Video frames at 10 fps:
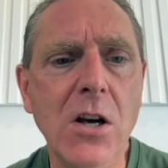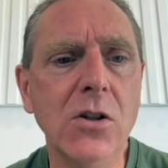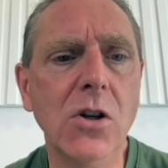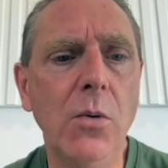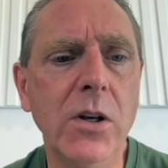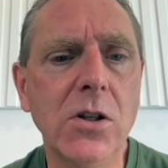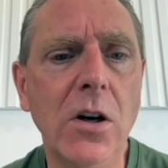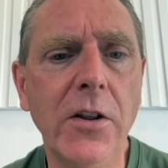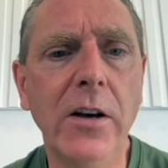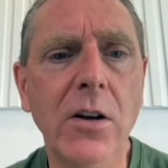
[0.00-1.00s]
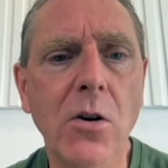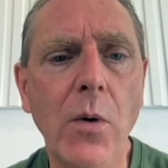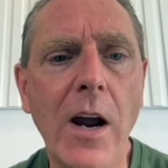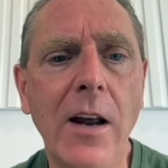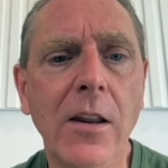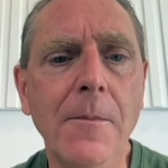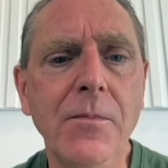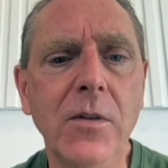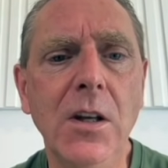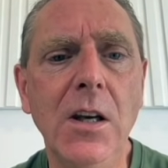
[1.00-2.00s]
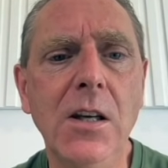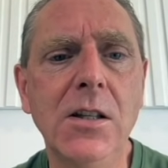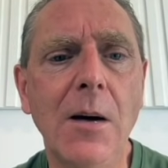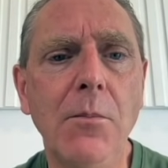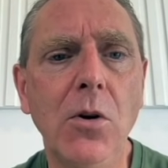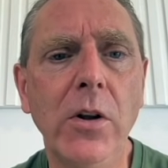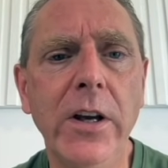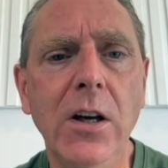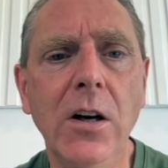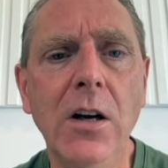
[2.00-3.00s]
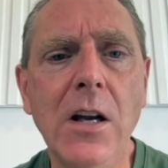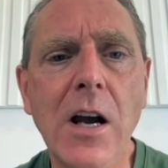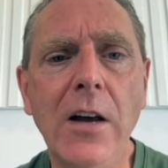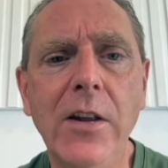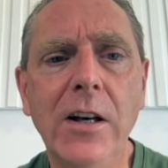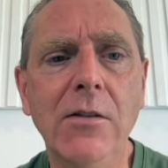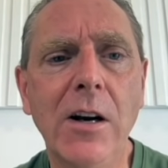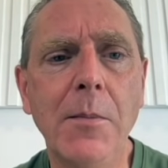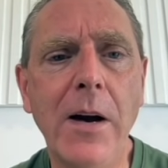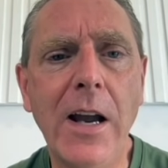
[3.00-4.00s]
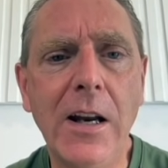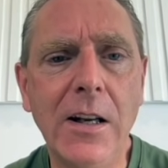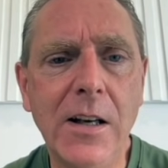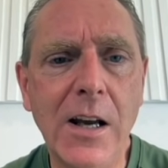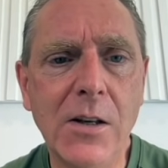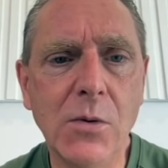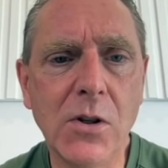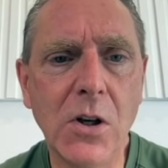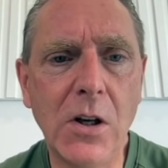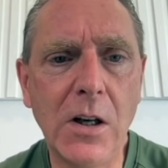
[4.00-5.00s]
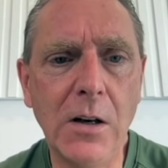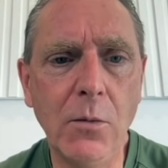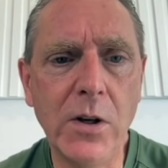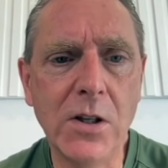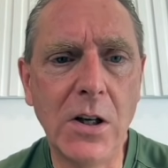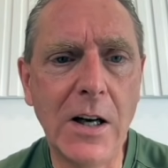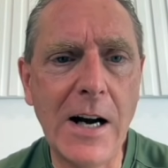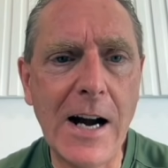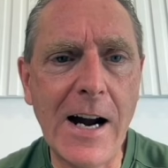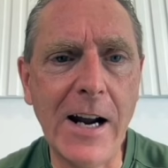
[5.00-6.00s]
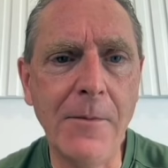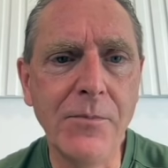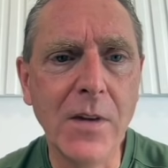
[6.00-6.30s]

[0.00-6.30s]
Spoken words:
So we saw that, you know, we had the Istanbul here, and then around about 80 days we saw a high.